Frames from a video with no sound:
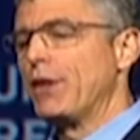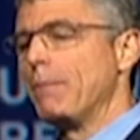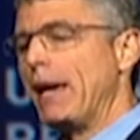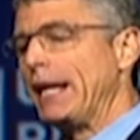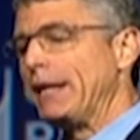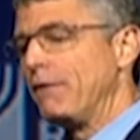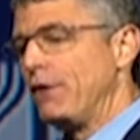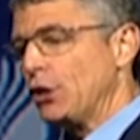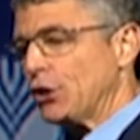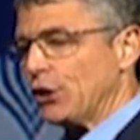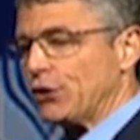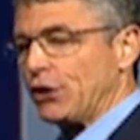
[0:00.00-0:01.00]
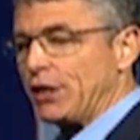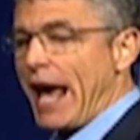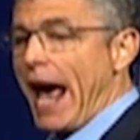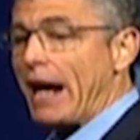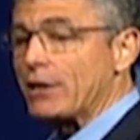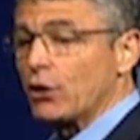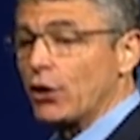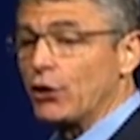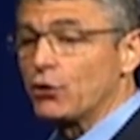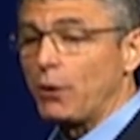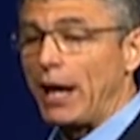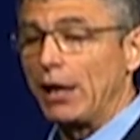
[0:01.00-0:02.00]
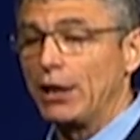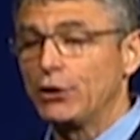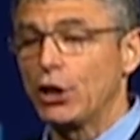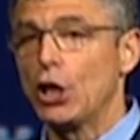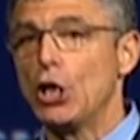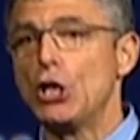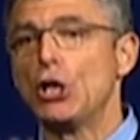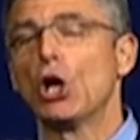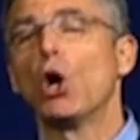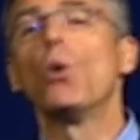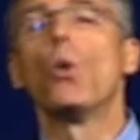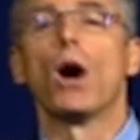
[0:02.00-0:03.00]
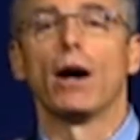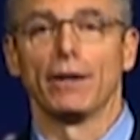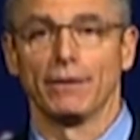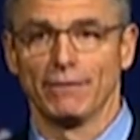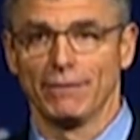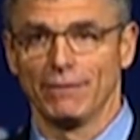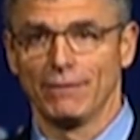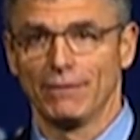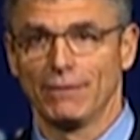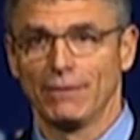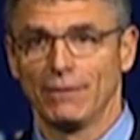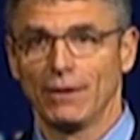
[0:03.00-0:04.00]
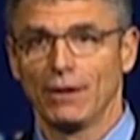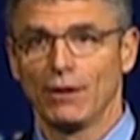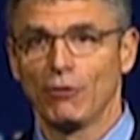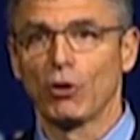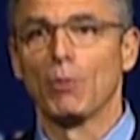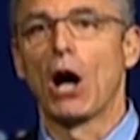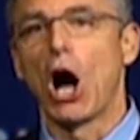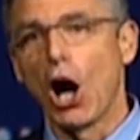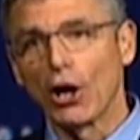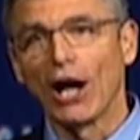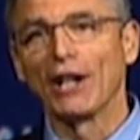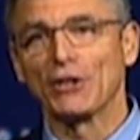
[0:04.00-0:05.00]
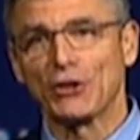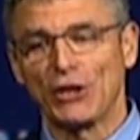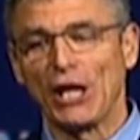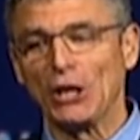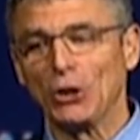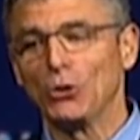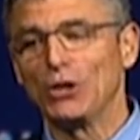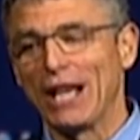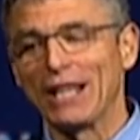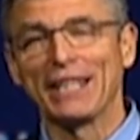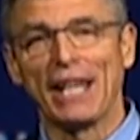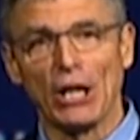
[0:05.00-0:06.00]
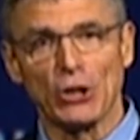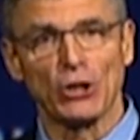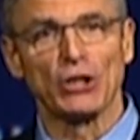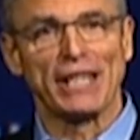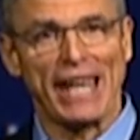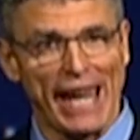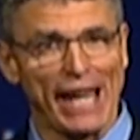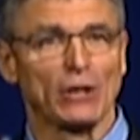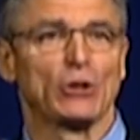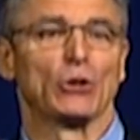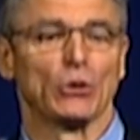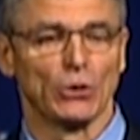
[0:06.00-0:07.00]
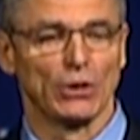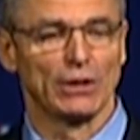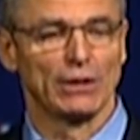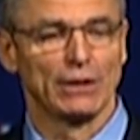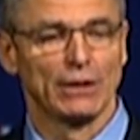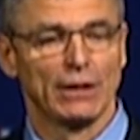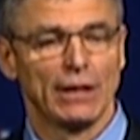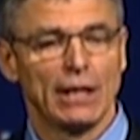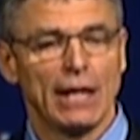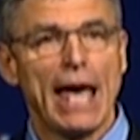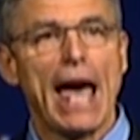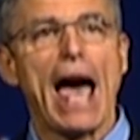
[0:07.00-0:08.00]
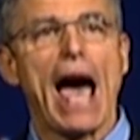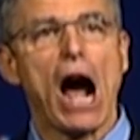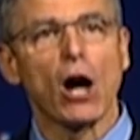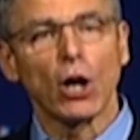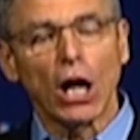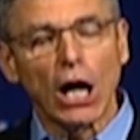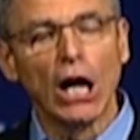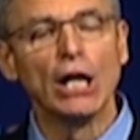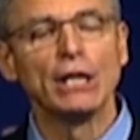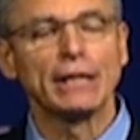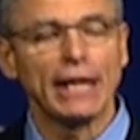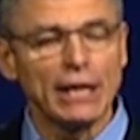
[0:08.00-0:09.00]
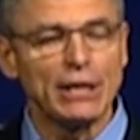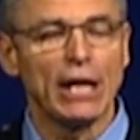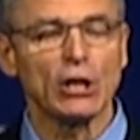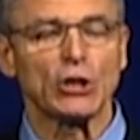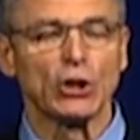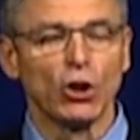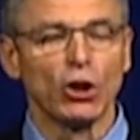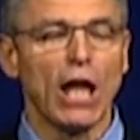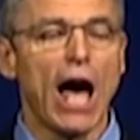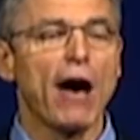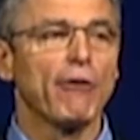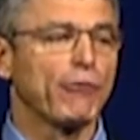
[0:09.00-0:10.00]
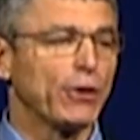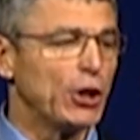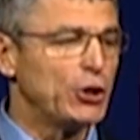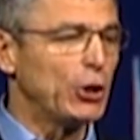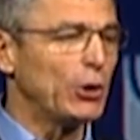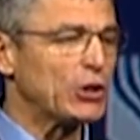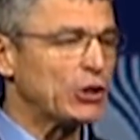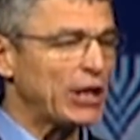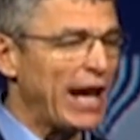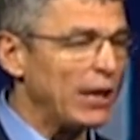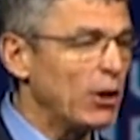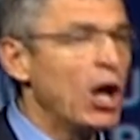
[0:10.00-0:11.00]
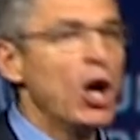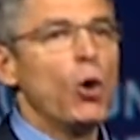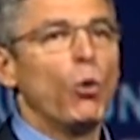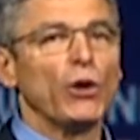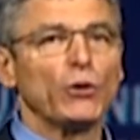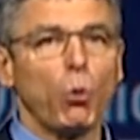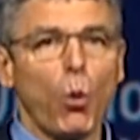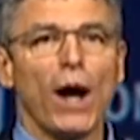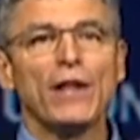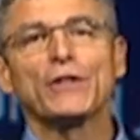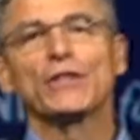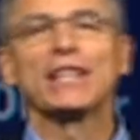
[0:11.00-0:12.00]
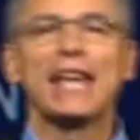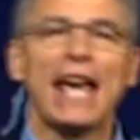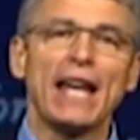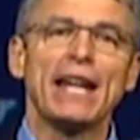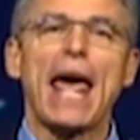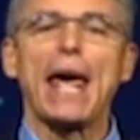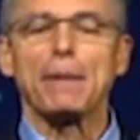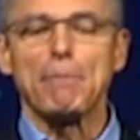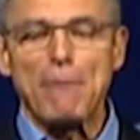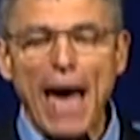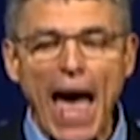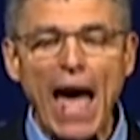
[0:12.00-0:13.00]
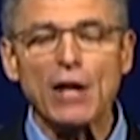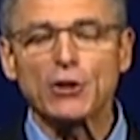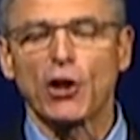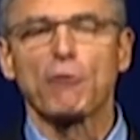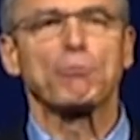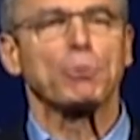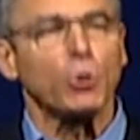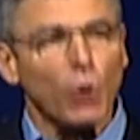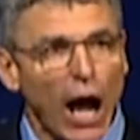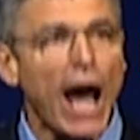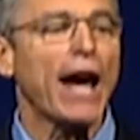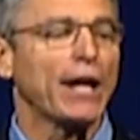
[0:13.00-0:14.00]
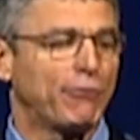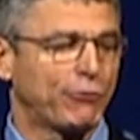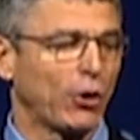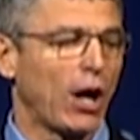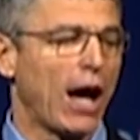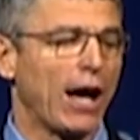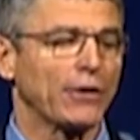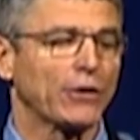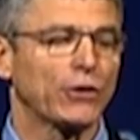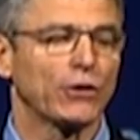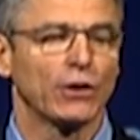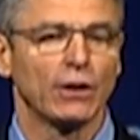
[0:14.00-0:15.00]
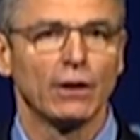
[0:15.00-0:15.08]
the many vicious attacks on Israelis, no one from our Artsenu delegation canceled. Our unconditional love for the Jewish state was once again a badge of pride for us.